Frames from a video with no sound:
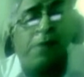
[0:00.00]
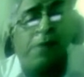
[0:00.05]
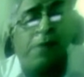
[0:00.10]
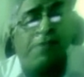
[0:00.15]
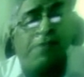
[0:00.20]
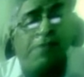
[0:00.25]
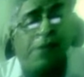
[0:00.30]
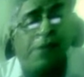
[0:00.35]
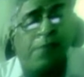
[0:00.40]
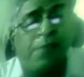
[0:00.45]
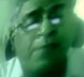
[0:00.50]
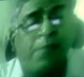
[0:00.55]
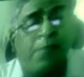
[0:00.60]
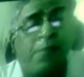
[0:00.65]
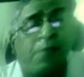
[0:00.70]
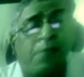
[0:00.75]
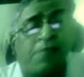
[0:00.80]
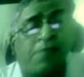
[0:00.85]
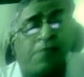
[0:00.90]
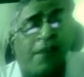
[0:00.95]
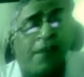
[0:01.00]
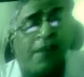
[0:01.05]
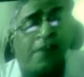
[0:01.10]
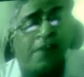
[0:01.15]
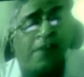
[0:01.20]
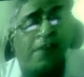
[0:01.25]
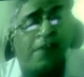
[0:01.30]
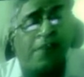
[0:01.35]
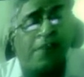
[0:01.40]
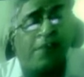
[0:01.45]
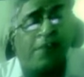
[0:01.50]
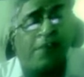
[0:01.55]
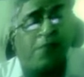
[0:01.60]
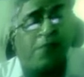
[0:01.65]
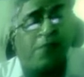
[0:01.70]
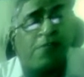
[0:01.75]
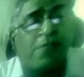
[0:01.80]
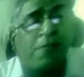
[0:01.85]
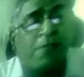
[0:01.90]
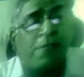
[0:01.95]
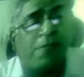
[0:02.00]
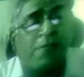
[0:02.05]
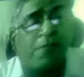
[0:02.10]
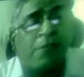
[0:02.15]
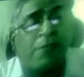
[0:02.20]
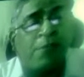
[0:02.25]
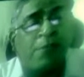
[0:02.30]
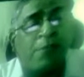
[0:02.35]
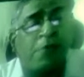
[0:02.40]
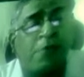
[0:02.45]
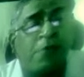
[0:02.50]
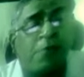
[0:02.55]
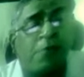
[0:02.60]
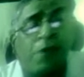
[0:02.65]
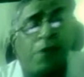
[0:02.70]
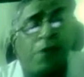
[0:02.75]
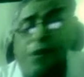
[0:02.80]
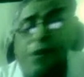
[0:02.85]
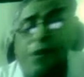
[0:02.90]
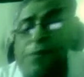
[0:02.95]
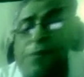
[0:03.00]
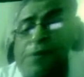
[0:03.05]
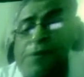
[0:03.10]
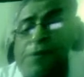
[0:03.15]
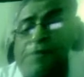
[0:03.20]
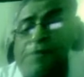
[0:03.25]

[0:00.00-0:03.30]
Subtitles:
to keep them more satisfied in their roles. Pure monetary perks are